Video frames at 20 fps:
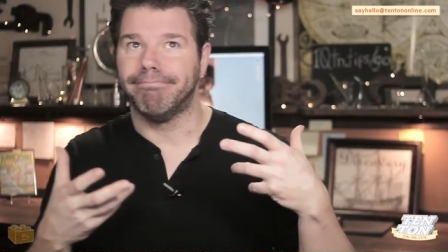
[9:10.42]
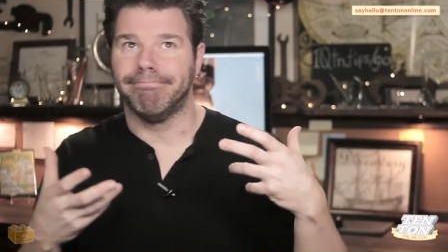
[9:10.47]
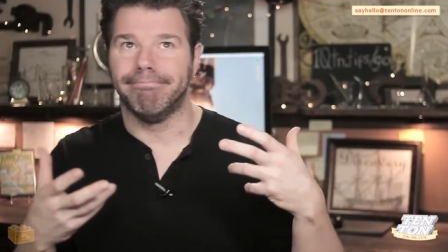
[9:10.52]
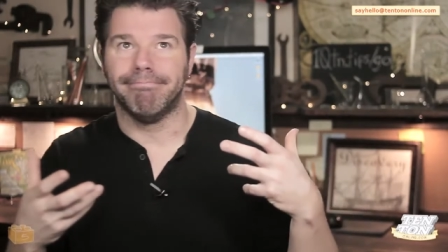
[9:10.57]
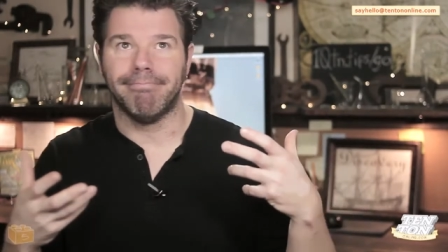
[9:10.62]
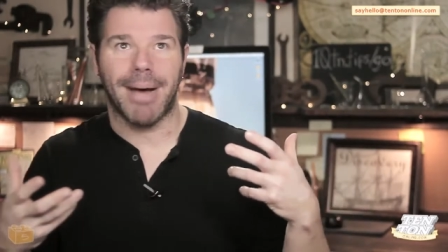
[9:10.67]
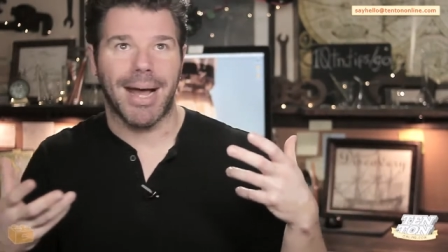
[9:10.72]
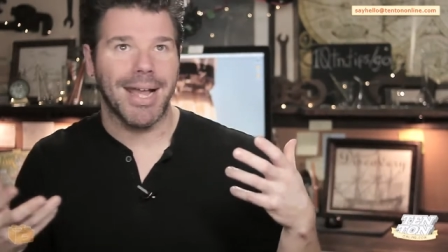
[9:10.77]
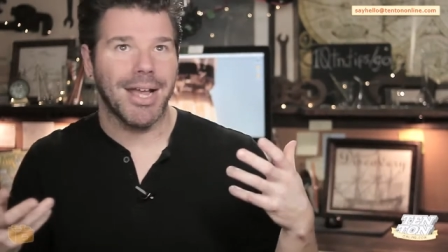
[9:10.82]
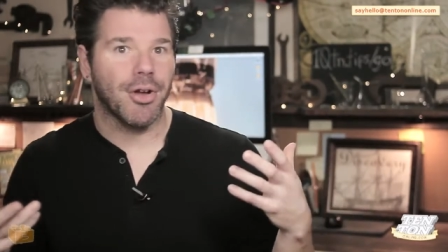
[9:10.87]

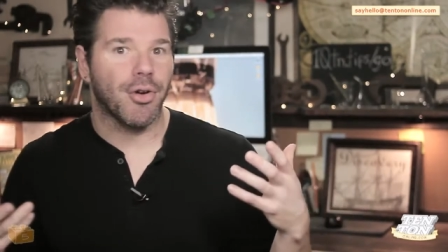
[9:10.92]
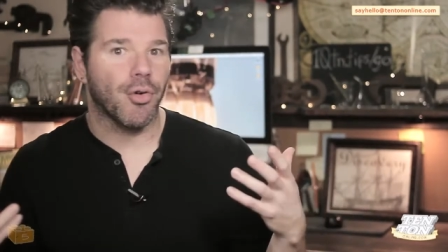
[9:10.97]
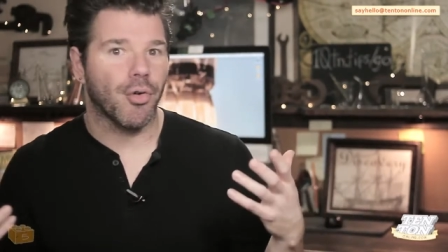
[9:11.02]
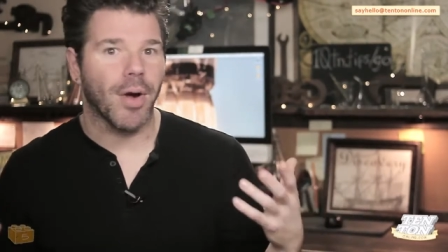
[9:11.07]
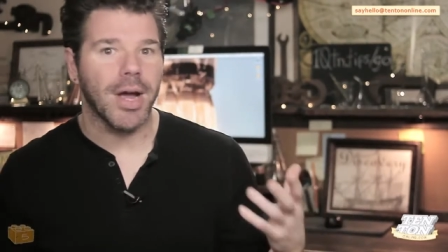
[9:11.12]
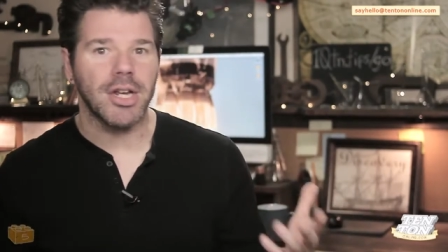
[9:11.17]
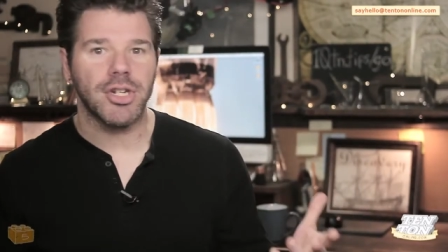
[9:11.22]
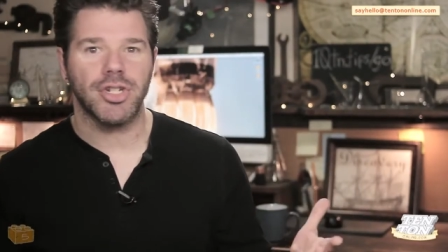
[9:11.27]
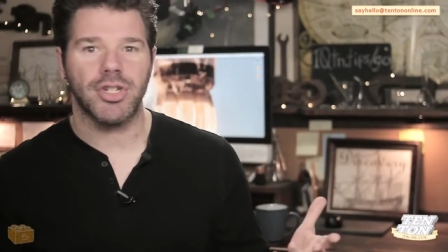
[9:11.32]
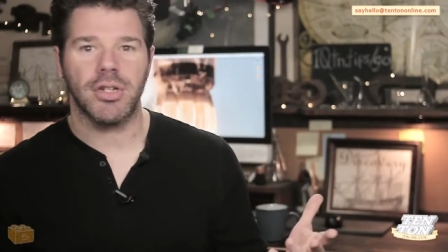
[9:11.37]

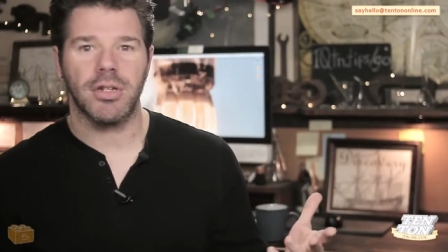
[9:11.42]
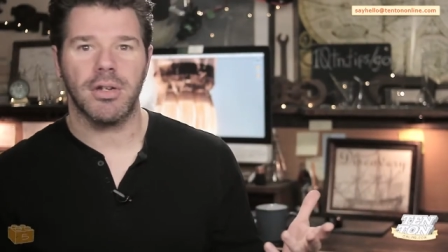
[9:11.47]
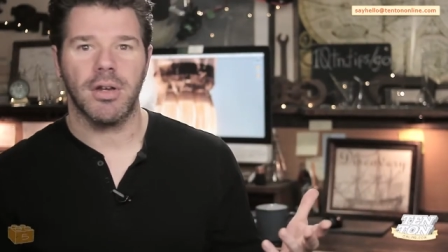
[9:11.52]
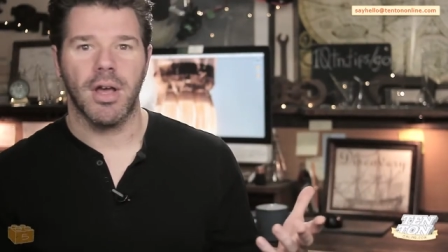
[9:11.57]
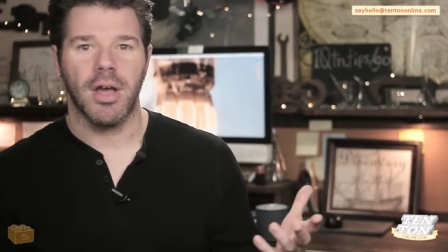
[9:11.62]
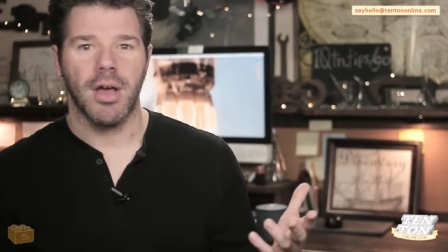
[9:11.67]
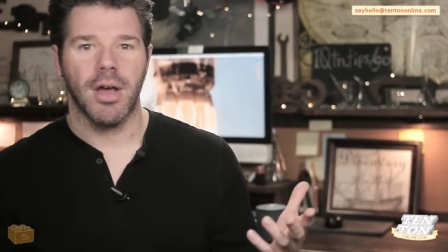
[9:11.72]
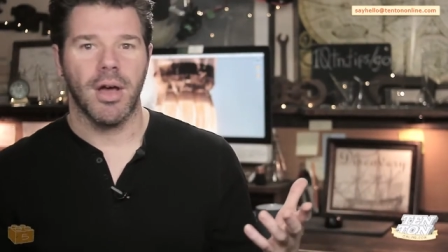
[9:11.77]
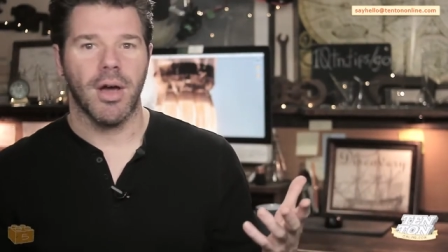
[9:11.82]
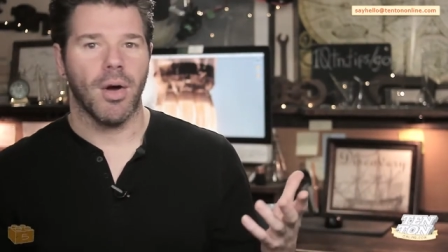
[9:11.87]

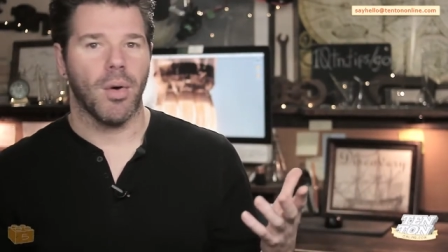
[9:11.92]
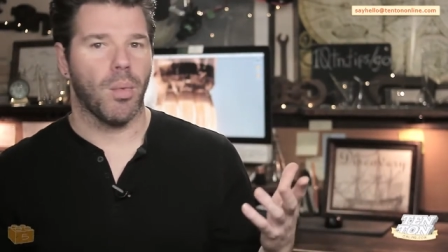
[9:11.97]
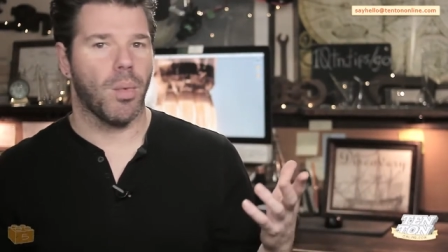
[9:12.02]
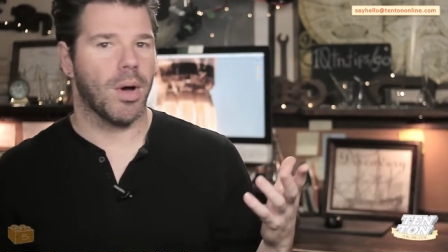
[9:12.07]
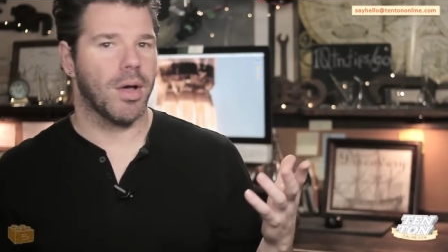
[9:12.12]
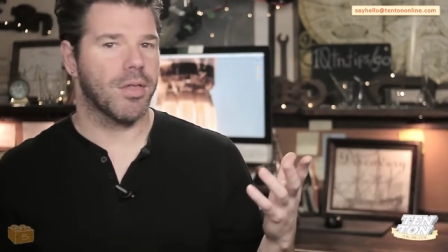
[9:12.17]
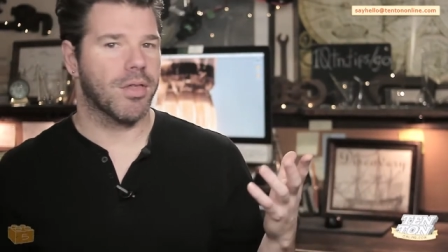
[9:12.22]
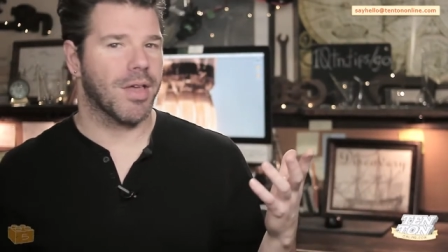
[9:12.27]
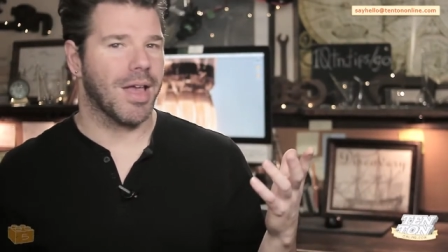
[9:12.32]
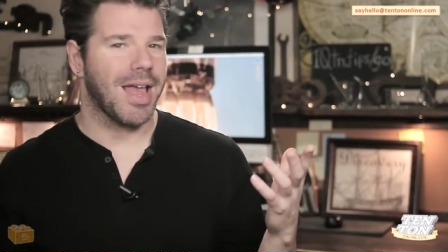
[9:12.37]
migration
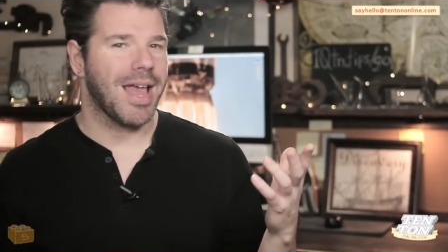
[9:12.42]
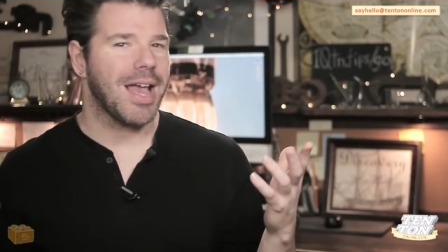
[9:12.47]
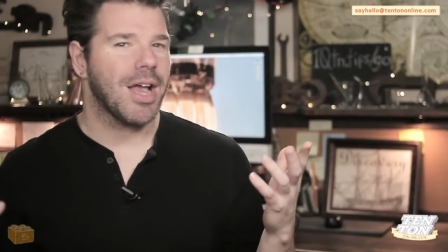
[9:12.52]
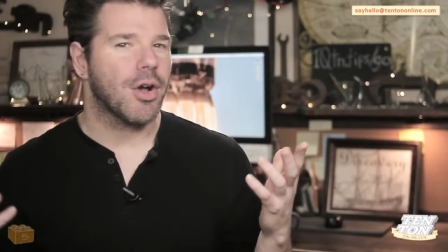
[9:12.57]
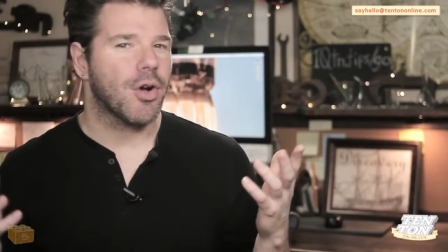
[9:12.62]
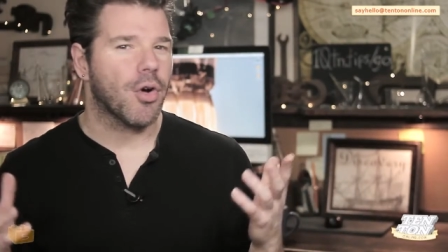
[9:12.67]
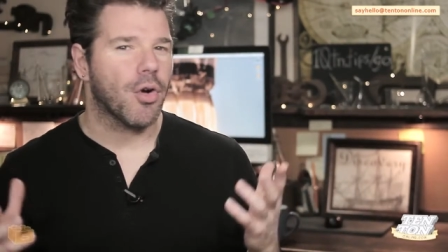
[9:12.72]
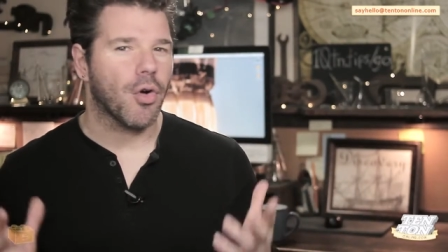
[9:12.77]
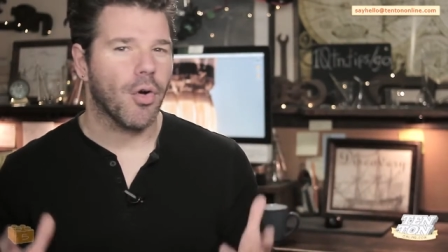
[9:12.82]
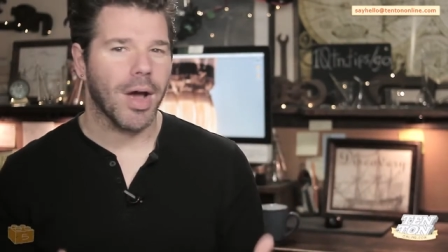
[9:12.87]
was
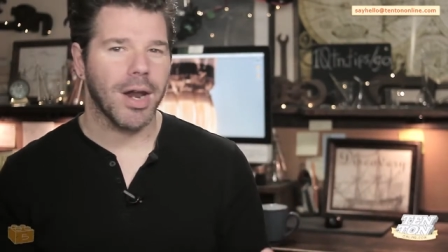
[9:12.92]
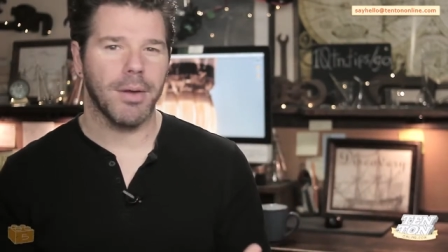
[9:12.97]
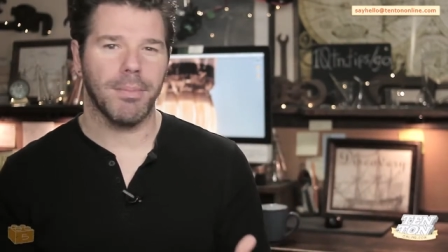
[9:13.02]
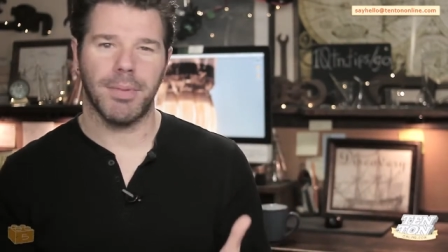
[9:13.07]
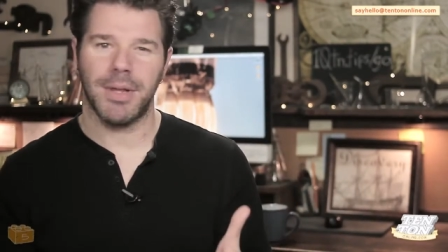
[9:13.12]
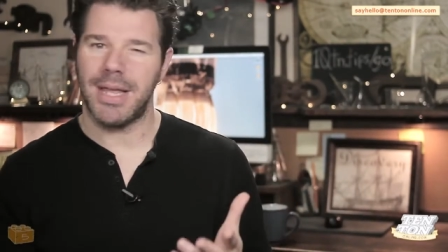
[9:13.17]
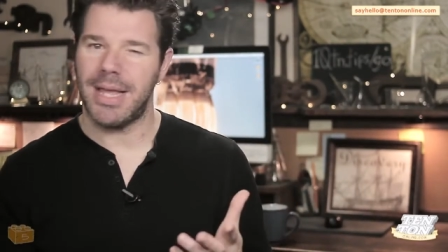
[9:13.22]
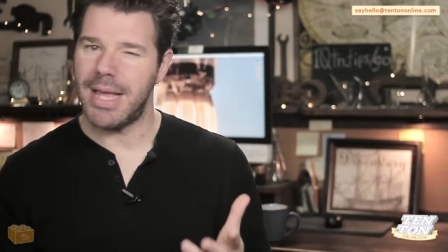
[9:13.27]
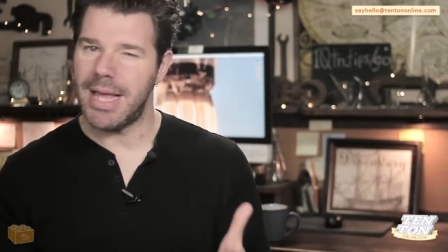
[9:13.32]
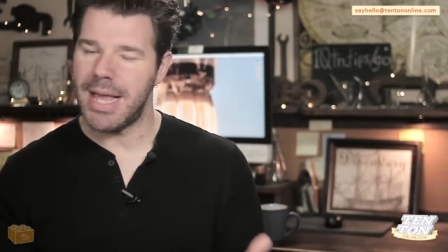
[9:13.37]

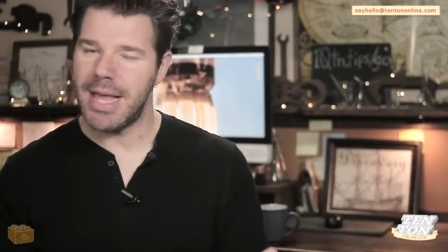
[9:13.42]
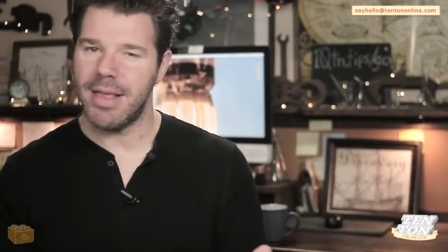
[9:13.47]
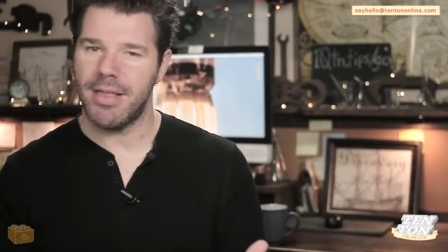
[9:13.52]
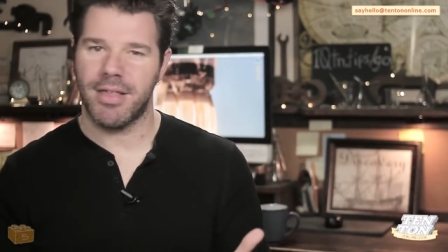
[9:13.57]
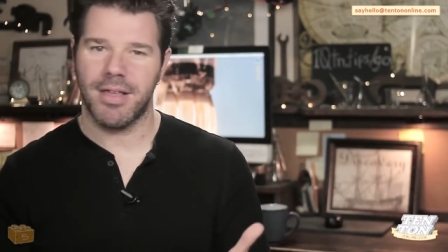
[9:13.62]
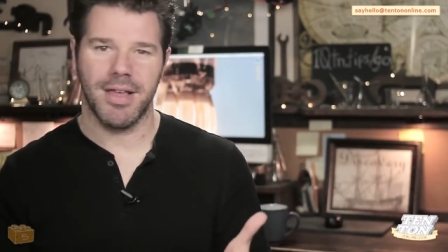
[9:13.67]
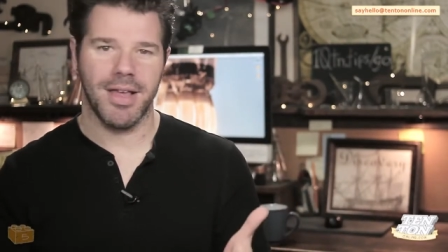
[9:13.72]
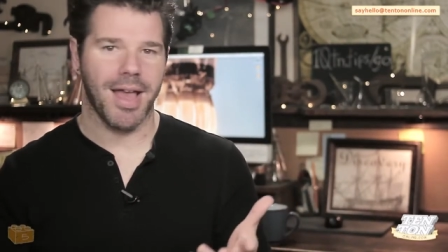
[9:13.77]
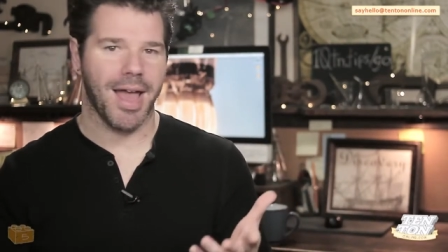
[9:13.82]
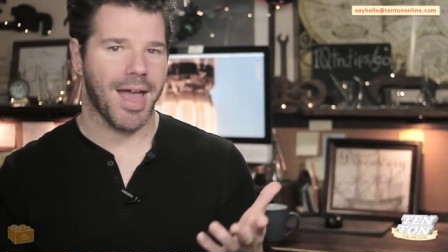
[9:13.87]
incredibly
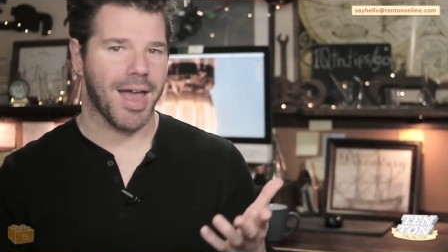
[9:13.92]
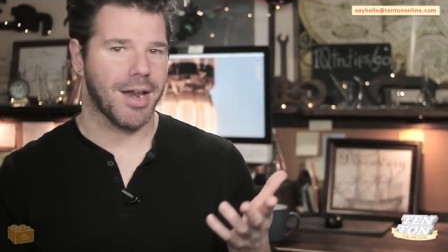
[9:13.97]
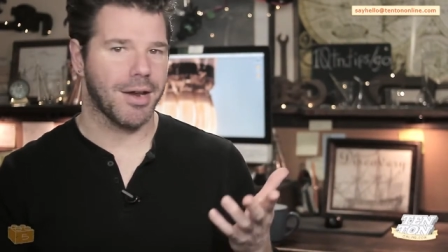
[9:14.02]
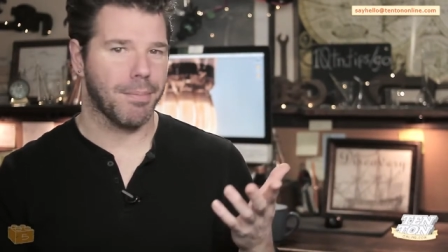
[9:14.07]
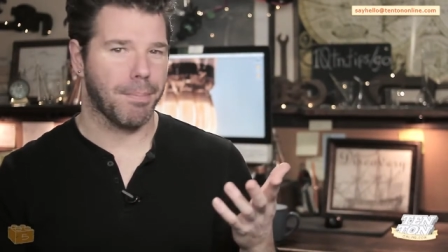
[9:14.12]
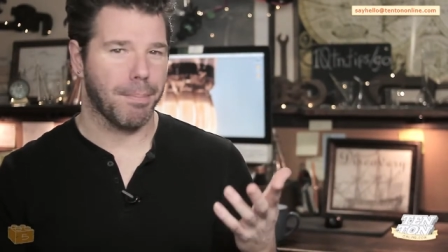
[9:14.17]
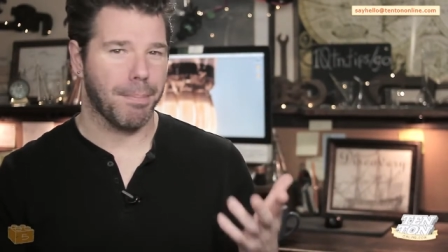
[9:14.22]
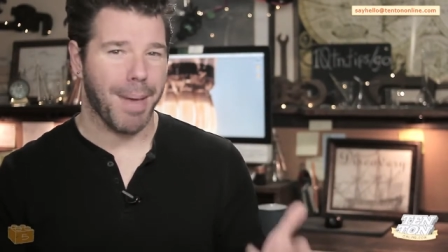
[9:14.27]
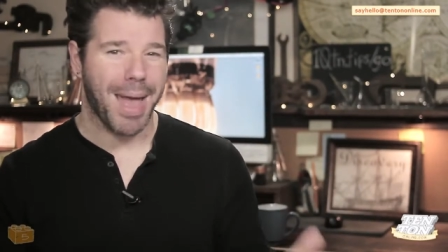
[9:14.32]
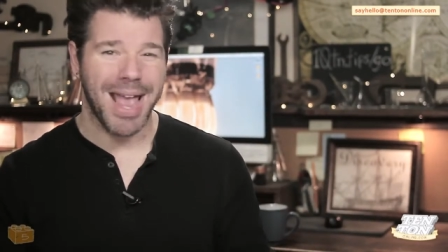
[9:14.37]
easy
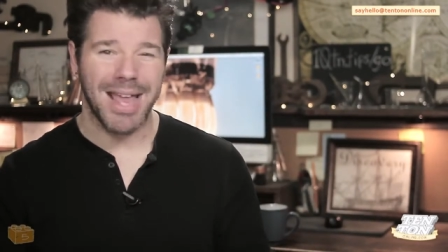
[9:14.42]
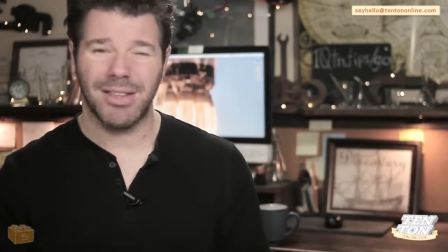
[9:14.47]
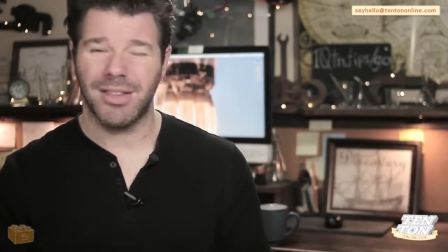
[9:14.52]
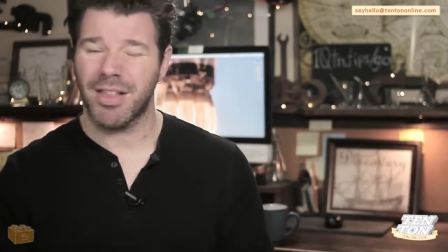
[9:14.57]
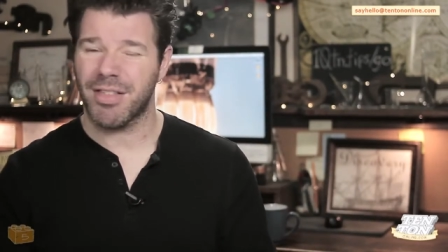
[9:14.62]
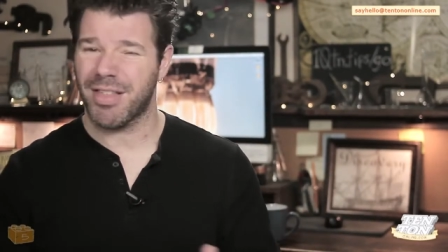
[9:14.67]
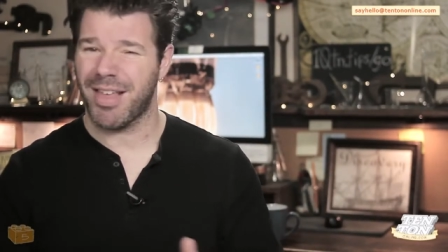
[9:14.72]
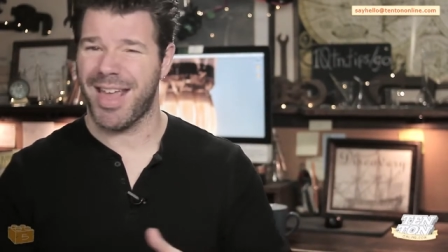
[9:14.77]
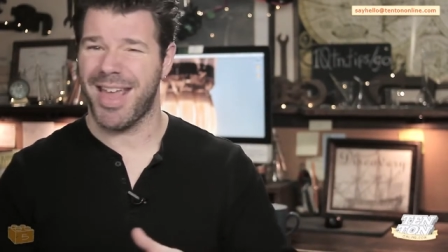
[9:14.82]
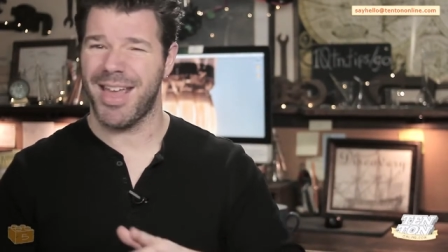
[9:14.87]
and
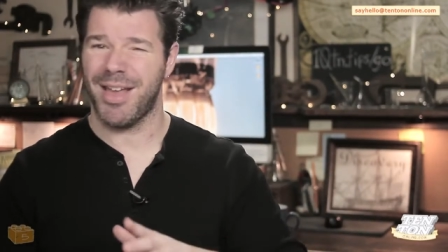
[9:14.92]
painless.